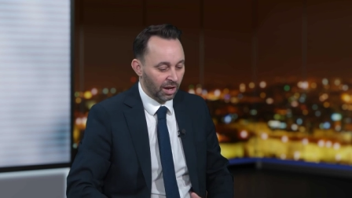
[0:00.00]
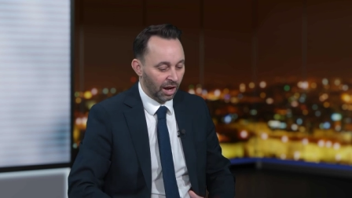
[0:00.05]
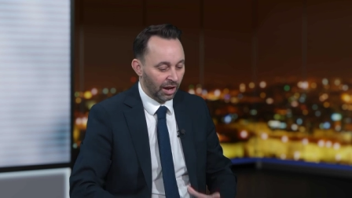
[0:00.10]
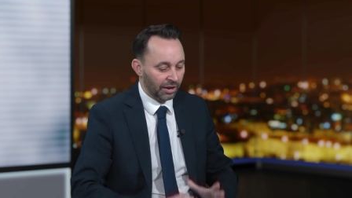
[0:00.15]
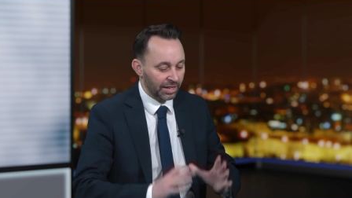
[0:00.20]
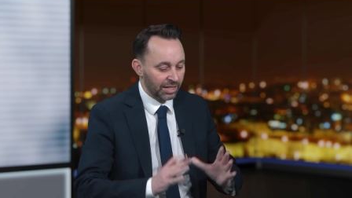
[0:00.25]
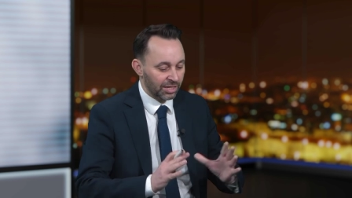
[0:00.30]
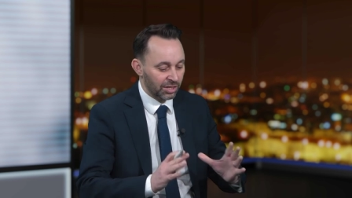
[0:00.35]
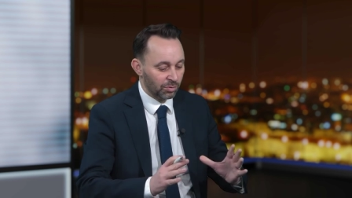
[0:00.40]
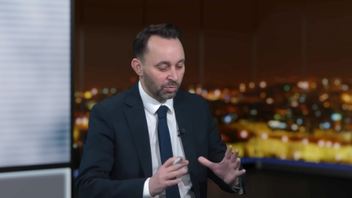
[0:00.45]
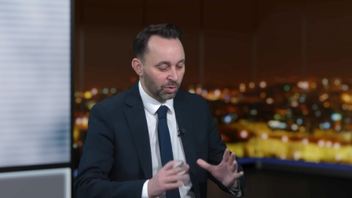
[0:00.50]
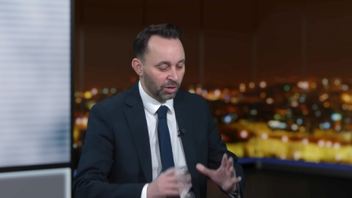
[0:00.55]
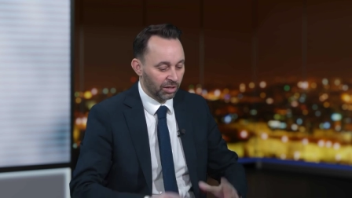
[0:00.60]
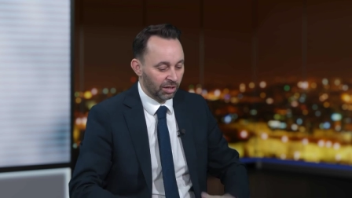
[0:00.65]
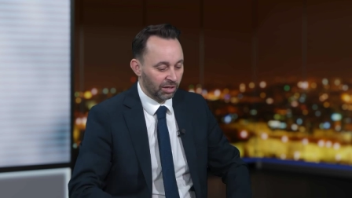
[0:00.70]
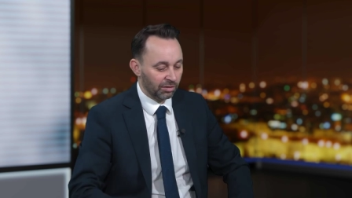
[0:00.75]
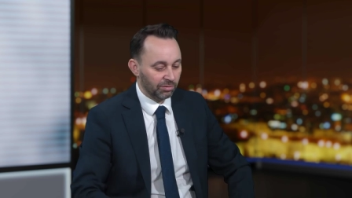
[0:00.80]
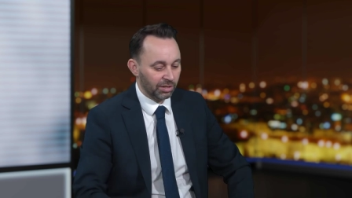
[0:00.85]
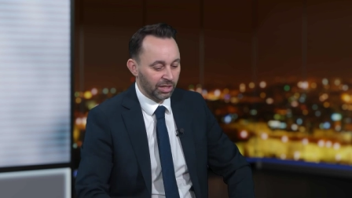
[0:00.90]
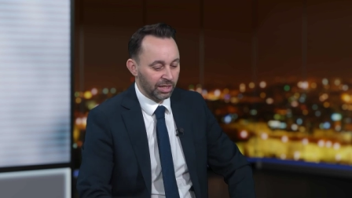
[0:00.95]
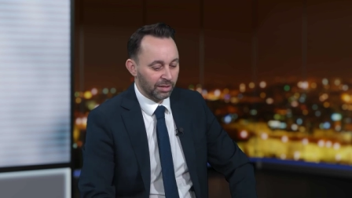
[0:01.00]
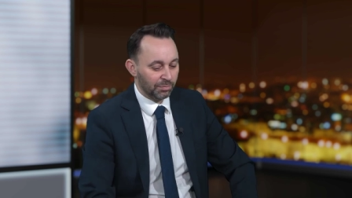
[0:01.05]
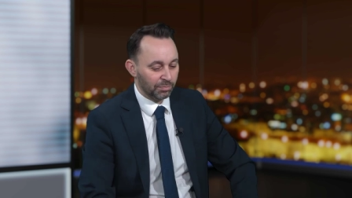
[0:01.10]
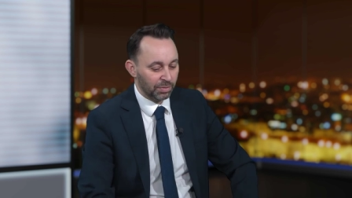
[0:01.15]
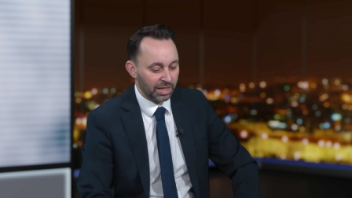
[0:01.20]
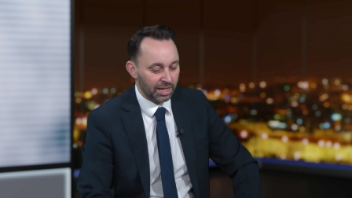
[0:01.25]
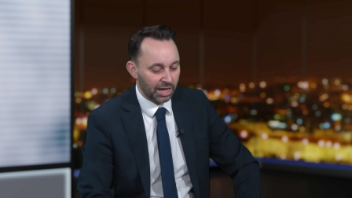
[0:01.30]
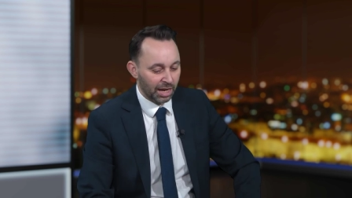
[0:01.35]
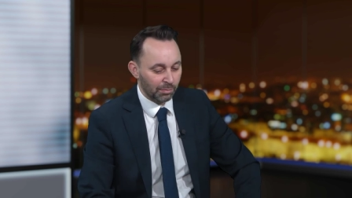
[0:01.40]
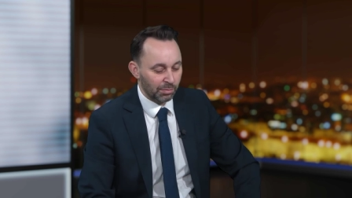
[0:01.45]
and this is when I really
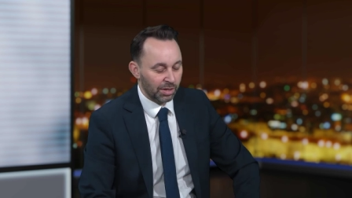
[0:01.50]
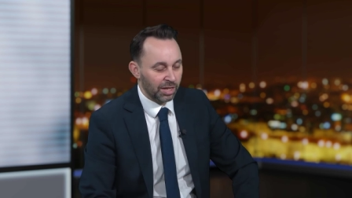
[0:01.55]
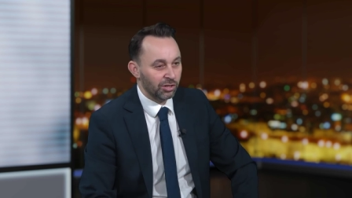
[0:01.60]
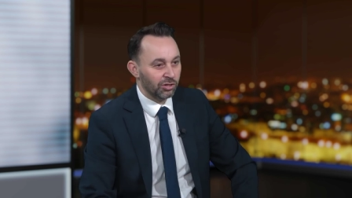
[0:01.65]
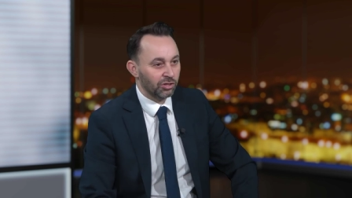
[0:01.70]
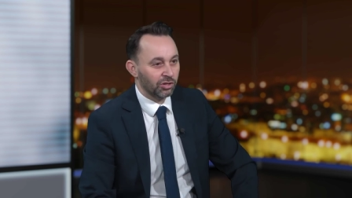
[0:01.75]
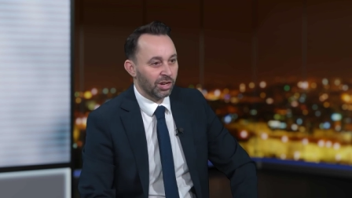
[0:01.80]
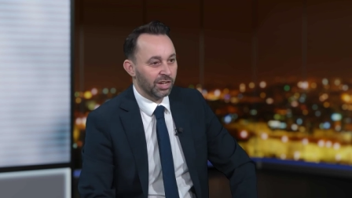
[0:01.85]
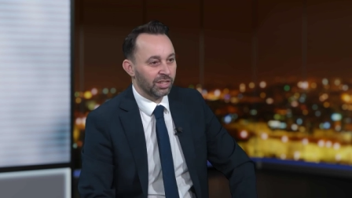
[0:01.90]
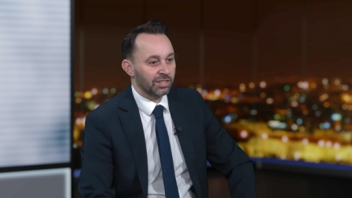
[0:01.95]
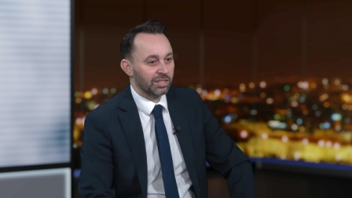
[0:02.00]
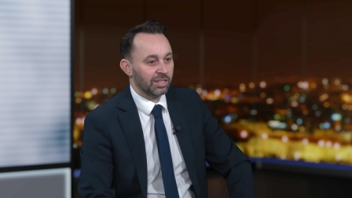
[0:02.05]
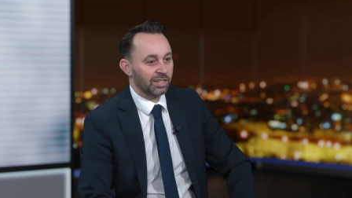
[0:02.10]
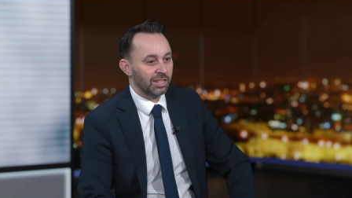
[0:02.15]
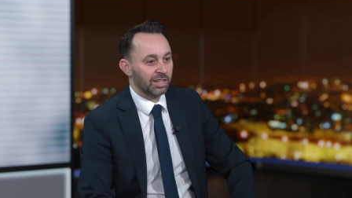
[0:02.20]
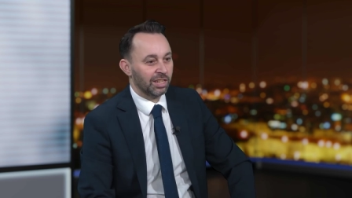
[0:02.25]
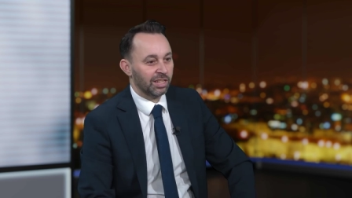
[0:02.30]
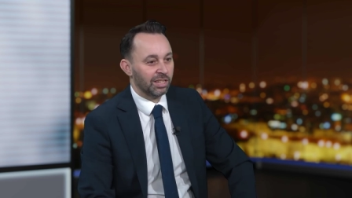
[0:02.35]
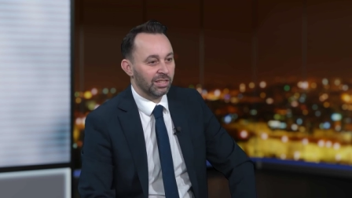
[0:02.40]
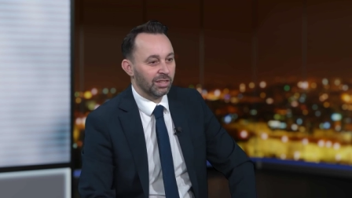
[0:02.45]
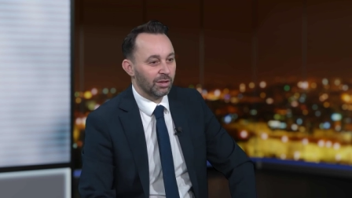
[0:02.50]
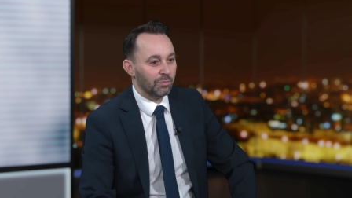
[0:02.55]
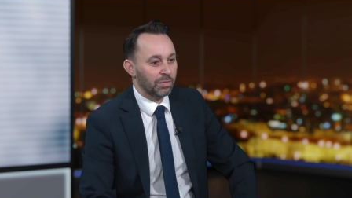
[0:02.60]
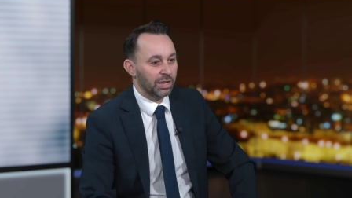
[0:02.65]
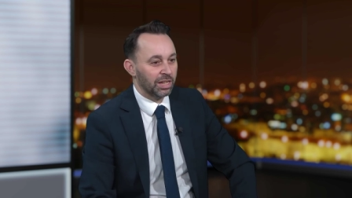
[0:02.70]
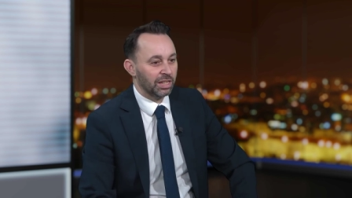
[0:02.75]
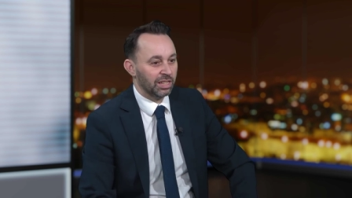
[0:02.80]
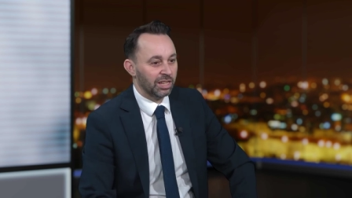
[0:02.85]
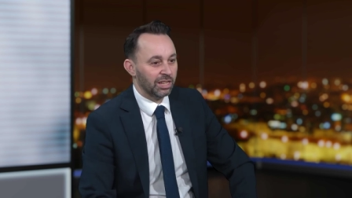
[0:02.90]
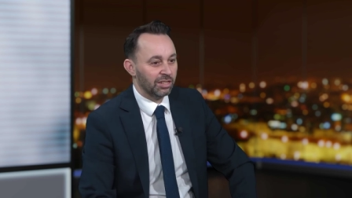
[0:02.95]
became interested in the
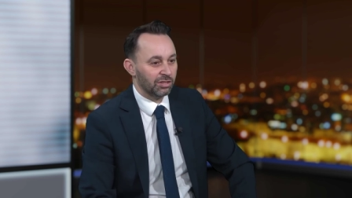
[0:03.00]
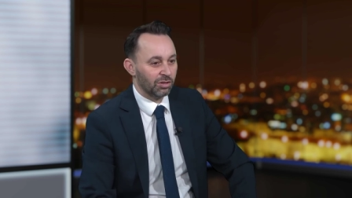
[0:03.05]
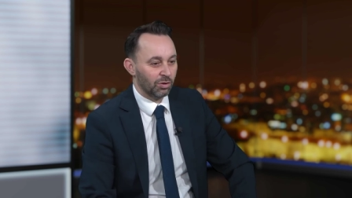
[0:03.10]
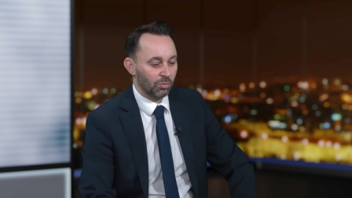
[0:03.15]
Middle East.